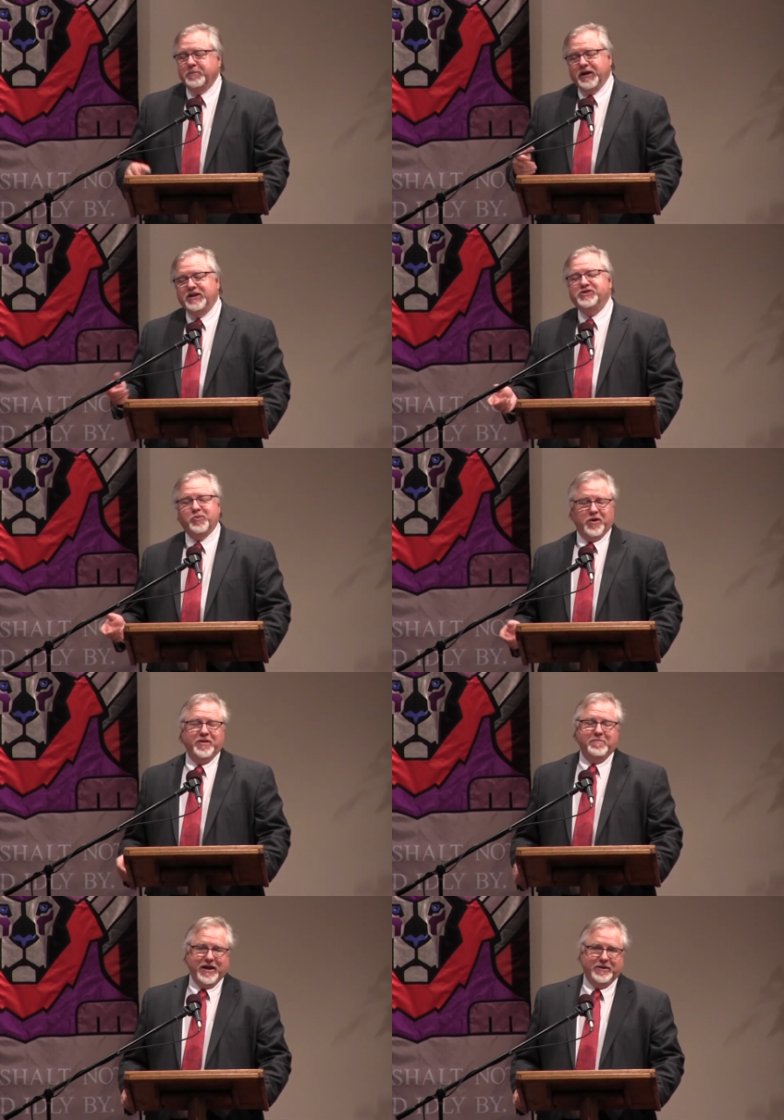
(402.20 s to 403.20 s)
But he's the
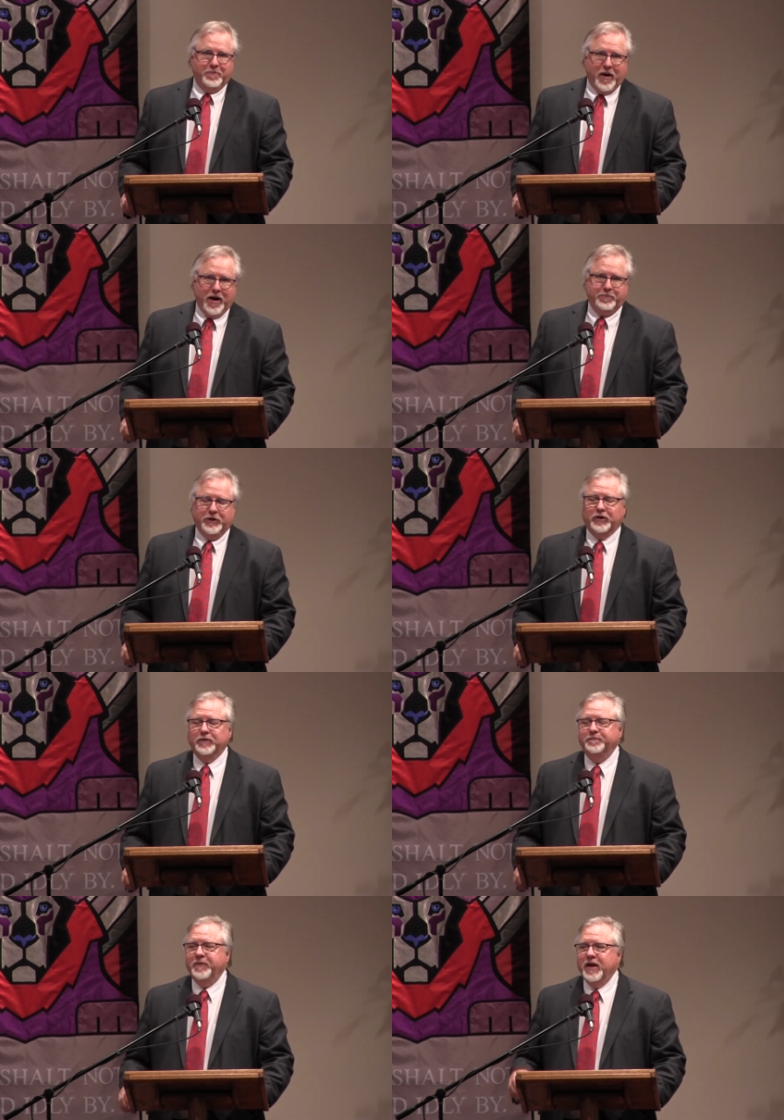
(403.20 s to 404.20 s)
one that made it popular.
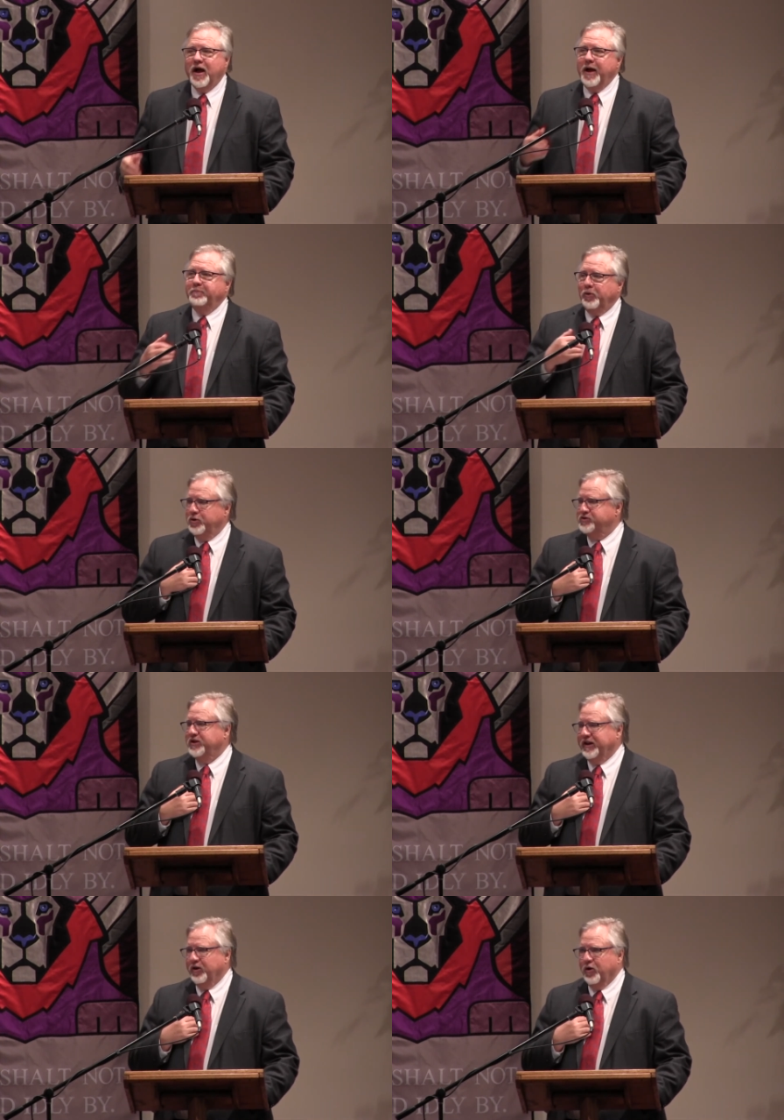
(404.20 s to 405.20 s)
I
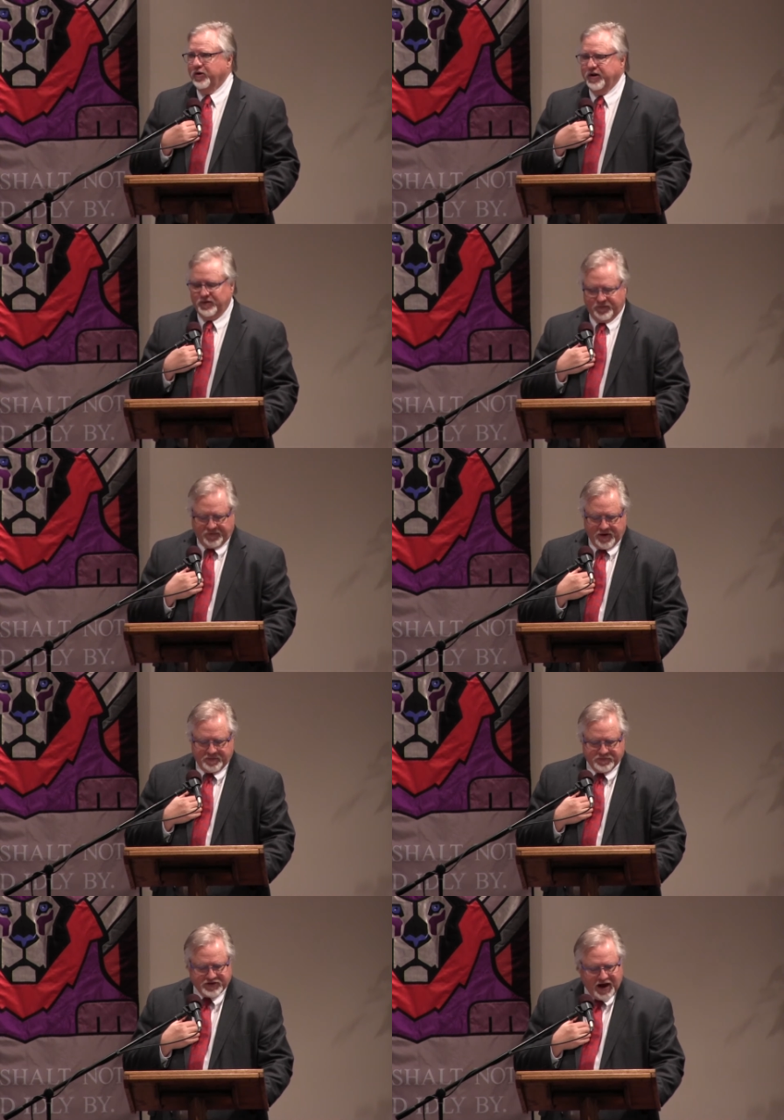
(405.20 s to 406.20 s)
personally heard it
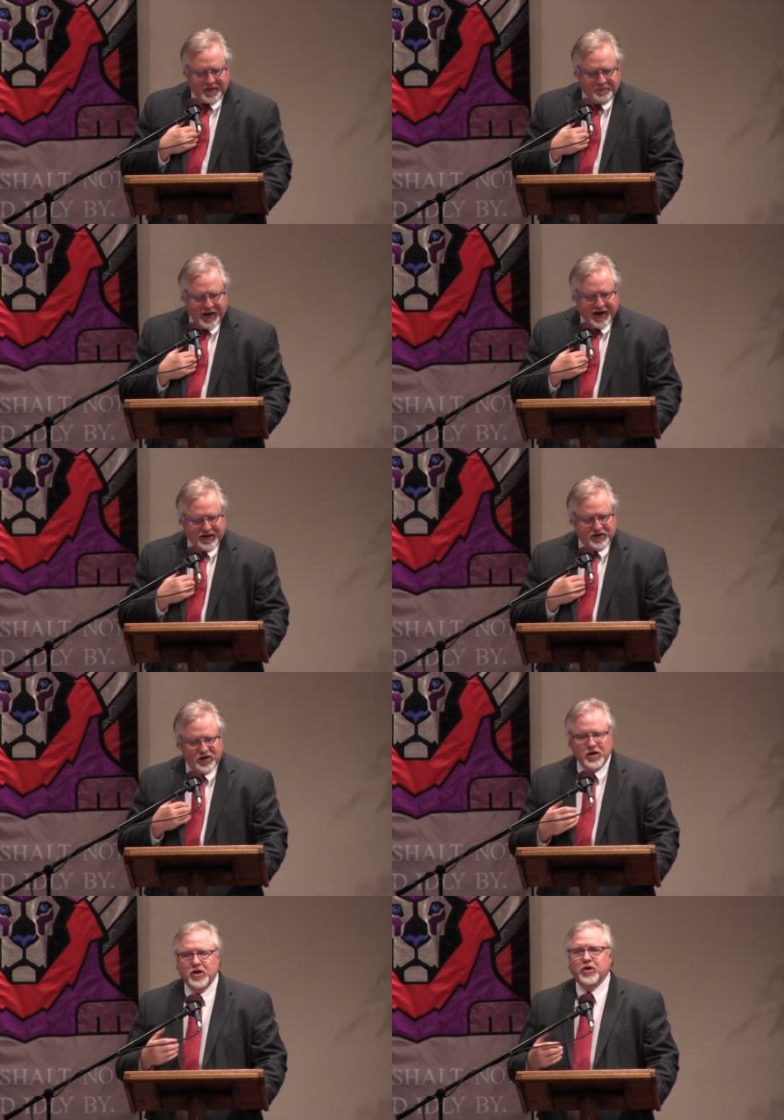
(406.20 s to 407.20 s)
from Scott Peck,
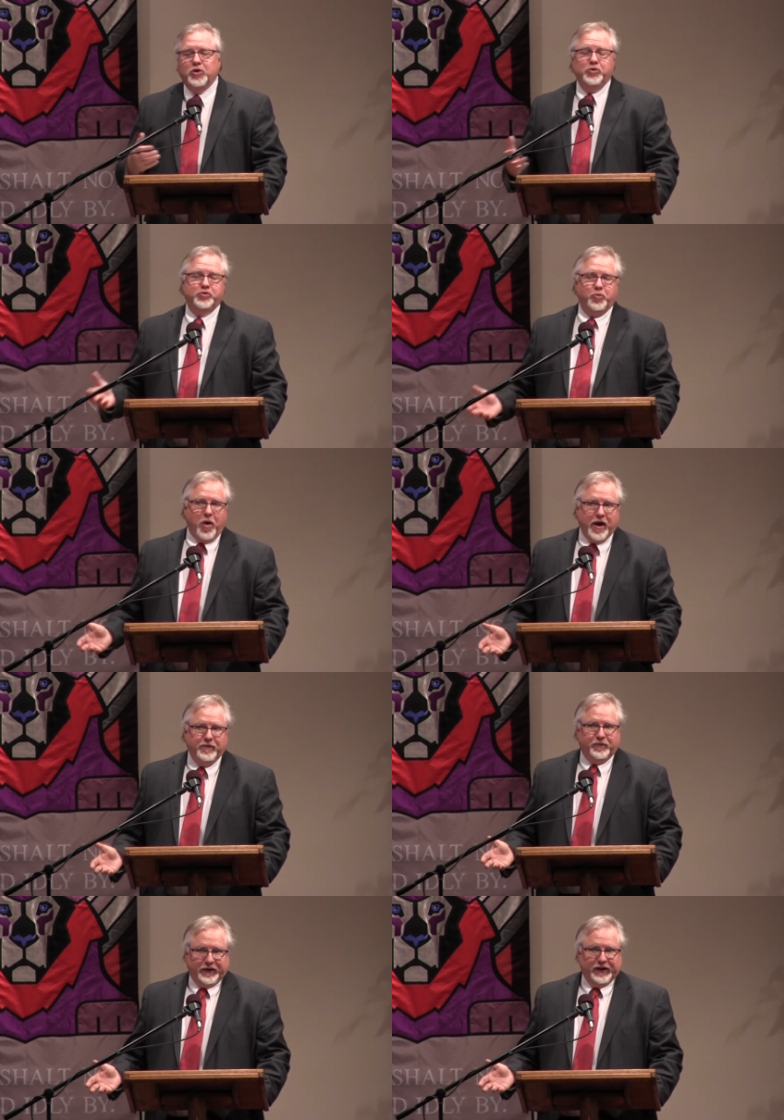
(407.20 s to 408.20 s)
whose
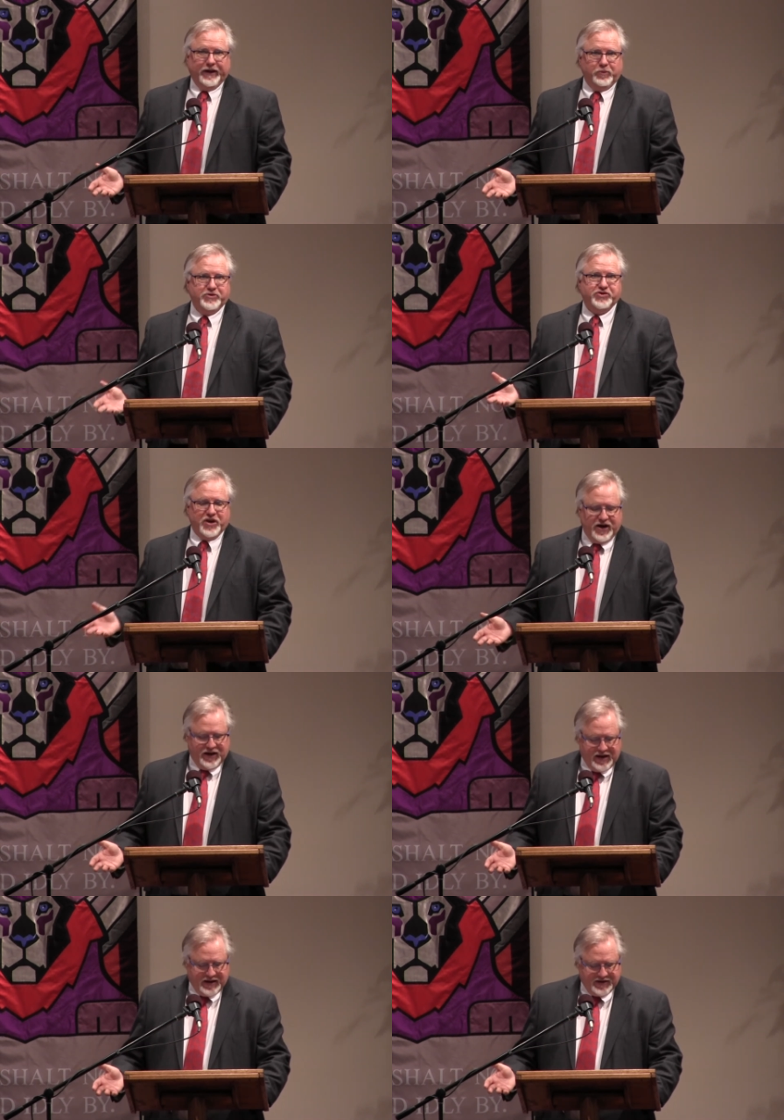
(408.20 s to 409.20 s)
wife, Lily, was
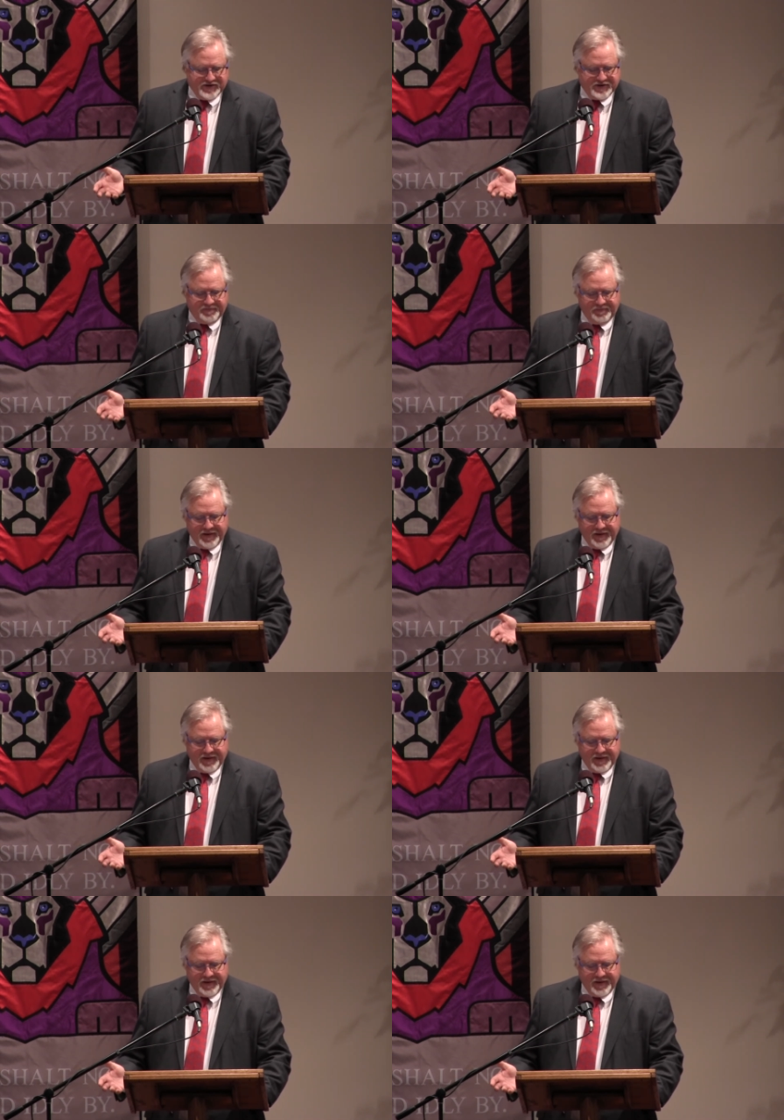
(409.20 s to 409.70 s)
Chinese.